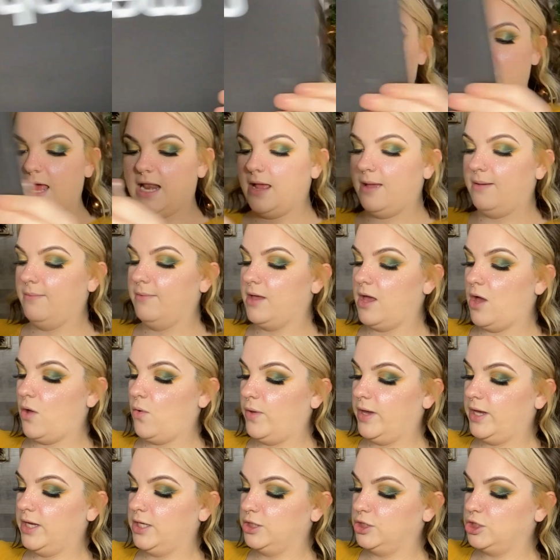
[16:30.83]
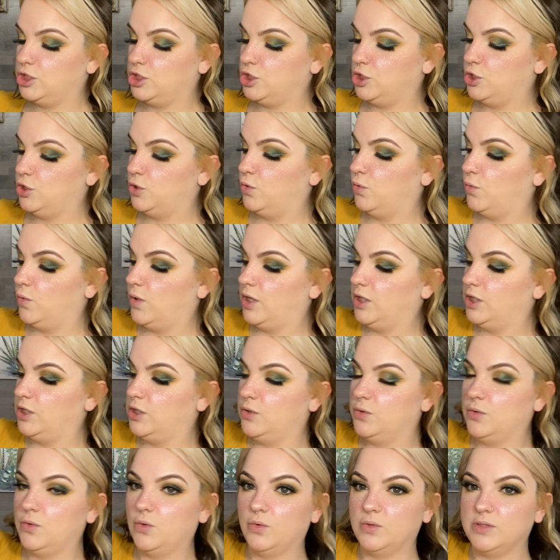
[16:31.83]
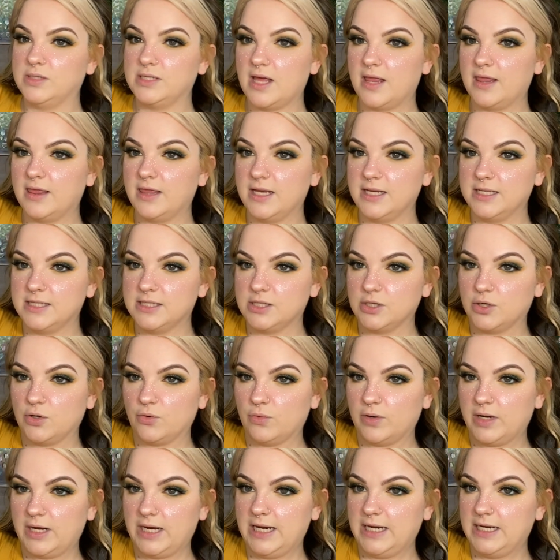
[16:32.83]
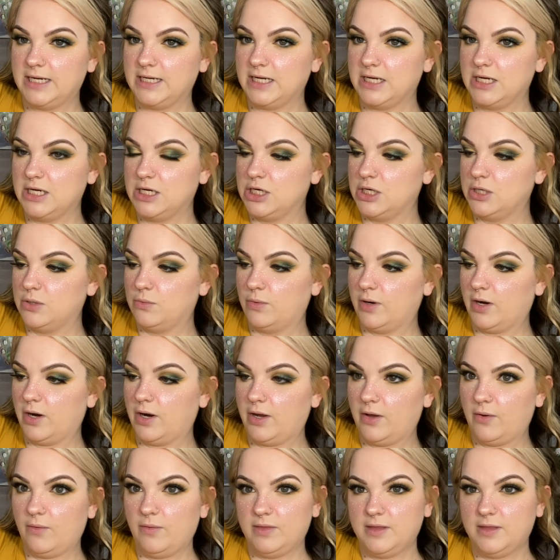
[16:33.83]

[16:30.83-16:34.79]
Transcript: and I'm going to use this green, where are you?